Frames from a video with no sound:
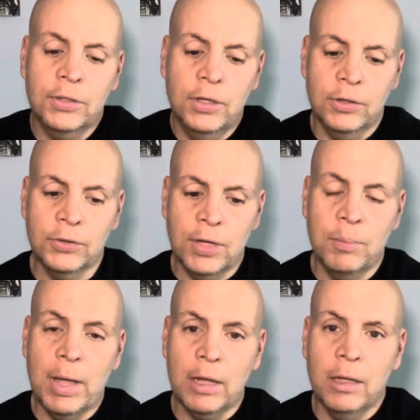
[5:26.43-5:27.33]
There's a
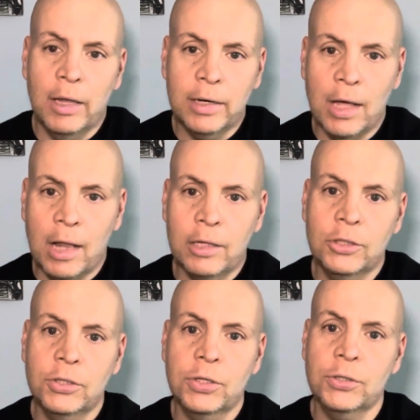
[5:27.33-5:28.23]
medical
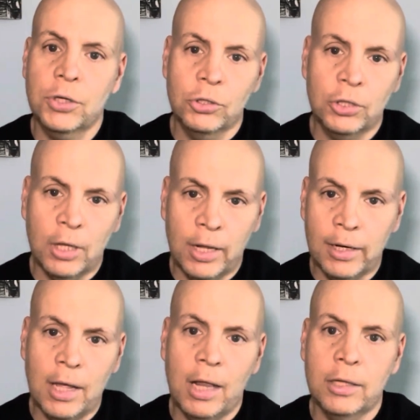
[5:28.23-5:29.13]
oncologist, a surgical
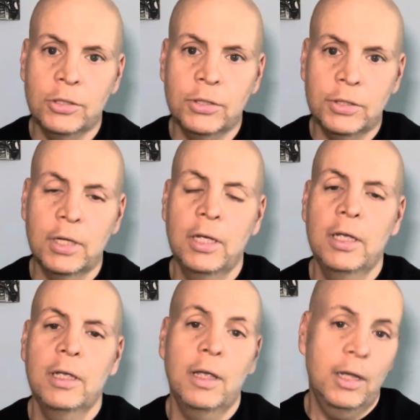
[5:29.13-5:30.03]
oncologist,
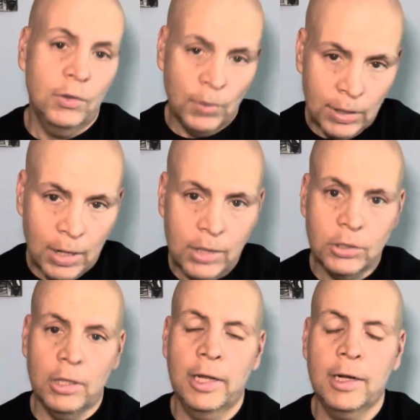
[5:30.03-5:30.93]
and a
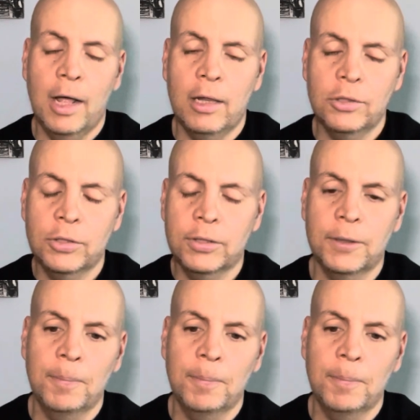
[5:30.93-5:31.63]
radiological oncologist.